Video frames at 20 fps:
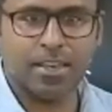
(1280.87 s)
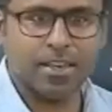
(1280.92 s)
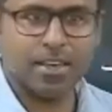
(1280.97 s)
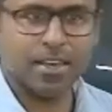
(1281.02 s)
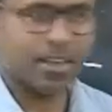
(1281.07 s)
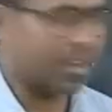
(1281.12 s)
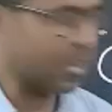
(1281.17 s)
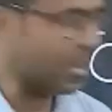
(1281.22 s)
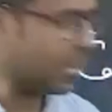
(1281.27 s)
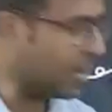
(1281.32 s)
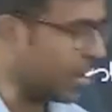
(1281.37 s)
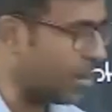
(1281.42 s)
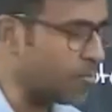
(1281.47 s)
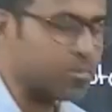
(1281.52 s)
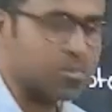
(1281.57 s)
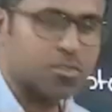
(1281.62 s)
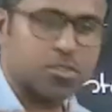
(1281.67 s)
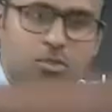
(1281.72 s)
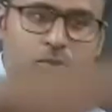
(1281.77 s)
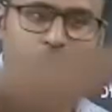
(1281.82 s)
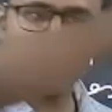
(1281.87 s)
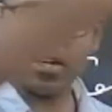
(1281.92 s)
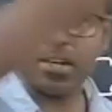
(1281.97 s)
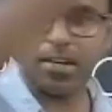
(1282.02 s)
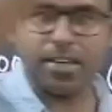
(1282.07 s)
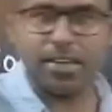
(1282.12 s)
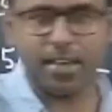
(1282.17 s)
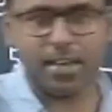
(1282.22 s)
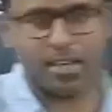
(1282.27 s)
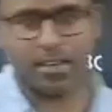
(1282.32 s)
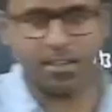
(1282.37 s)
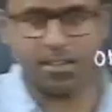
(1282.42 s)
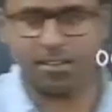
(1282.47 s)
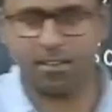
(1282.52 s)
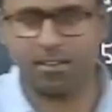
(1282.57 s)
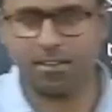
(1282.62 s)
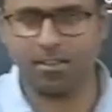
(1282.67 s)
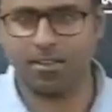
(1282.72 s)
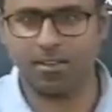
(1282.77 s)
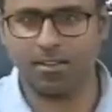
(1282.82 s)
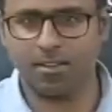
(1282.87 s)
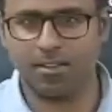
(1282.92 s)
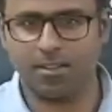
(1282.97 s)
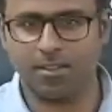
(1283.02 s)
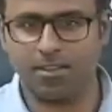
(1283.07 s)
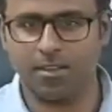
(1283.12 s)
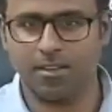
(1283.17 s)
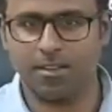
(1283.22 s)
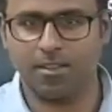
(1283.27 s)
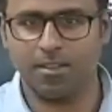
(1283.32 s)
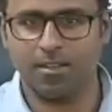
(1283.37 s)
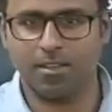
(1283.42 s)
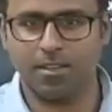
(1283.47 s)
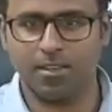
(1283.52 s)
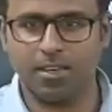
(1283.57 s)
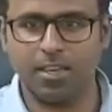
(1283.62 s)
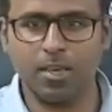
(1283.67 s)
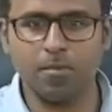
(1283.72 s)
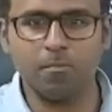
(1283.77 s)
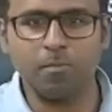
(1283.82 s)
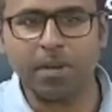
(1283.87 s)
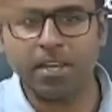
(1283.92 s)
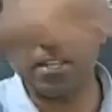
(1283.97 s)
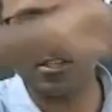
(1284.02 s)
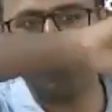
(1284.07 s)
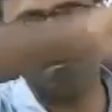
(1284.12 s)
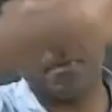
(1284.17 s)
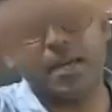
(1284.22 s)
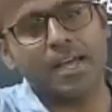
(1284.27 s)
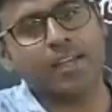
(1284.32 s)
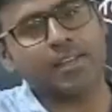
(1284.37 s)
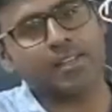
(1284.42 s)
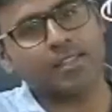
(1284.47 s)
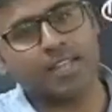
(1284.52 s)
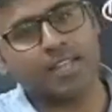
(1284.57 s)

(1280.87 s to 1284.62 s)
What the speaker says: He comes to India. He brings back